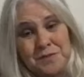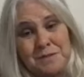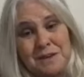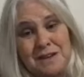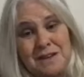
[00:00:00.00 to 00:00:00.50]

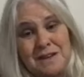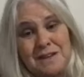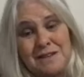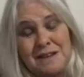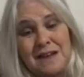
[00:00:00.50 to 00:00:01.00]
From
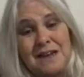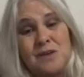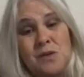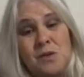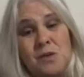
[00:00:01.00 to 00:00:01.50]
knee to
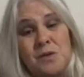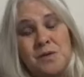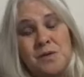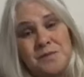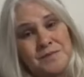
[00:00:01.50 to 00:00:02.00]

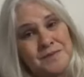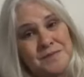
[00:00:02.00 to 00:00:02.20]
ankle,